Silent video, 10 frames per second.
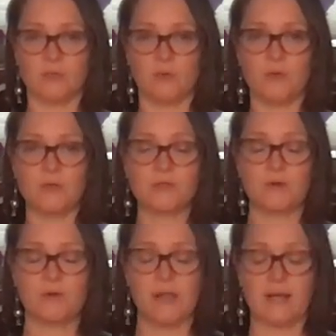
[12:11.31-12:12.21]
Shoulders
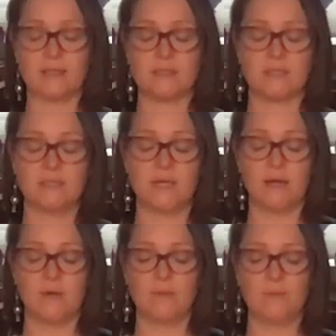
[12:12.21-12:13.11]
are relaxed and
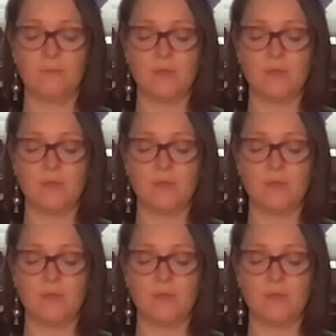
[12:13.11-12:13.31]
down.